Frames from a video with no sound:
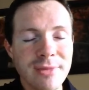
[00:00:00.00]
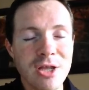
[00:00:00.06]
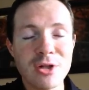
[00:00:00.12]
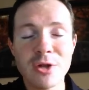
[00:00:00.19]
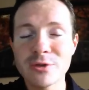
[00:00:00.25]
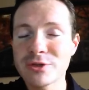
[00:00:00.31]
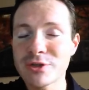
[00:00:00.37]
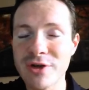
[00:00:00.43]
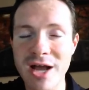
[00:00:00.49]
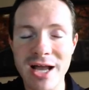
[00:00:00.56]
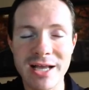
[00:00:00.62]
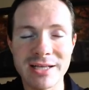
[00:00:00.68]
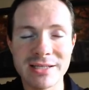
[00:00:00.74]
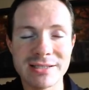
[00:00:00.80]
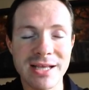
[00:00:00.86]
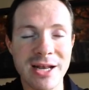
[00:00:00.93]
close your
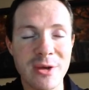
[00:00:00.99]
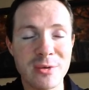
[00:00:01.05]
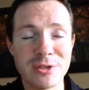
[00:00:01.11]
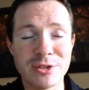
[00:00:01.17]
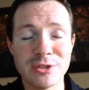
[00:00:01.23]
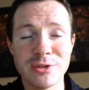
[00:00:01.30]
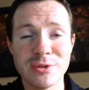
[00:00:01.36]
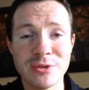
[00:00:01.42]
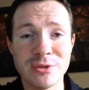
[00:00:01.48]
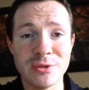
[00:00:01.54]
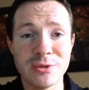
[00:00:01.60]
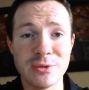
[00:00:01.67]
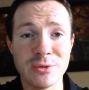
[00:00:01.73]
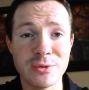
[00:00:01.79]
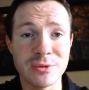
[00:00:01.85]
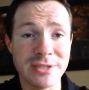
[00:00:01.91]
eyes and I want you
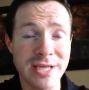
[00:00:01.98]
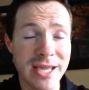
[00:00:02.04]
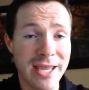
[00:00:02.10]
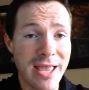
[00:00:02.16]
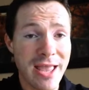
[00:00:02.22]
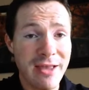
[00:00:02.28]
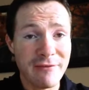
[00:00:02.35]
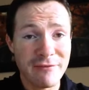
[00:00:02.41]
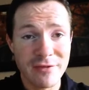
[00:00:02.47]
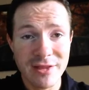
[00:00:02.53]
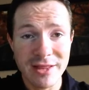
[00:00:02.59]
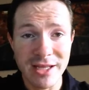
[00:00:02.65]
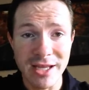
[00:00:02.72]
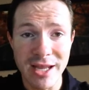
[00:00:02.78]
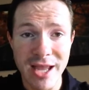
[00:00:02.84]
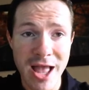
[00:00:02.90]
to take
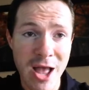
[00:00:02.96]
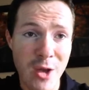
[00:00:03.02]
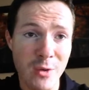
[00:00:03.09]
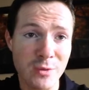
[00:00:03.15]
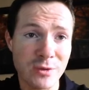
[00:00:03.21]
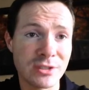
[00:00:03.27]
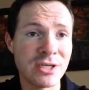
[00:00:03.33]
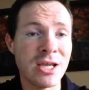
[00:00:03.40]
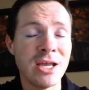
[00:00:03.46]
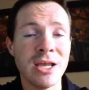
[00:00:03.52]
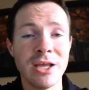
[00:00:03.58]
everything out.